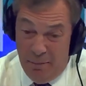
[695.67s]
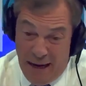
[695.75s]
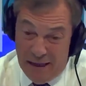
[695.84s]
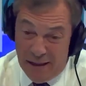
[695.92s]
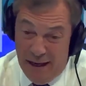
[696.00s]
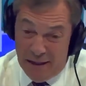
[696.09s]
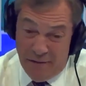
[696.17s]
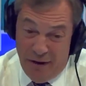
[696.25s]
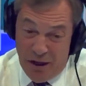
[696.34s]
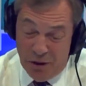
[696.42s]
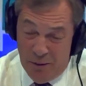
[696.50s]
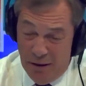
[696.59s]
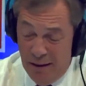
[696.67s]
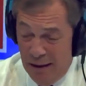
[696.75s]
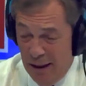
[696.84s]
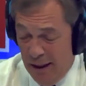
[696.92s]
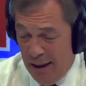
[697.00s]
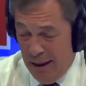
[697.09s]
basically is a Frenchman
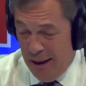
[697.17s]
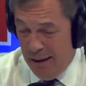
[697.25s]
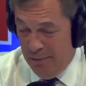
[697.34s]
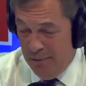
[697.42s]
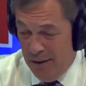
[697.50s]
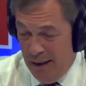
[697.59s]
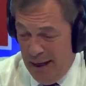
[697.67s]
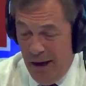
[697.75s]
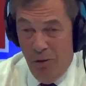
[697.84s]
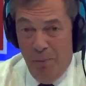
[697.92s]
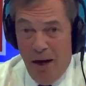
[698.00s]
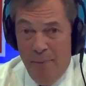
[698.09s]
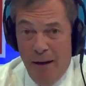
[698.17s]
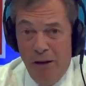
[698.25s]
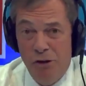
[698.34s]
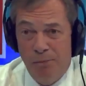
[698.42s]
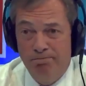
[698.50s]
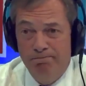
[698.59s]
helped by
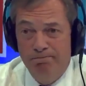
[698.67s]
Belgium.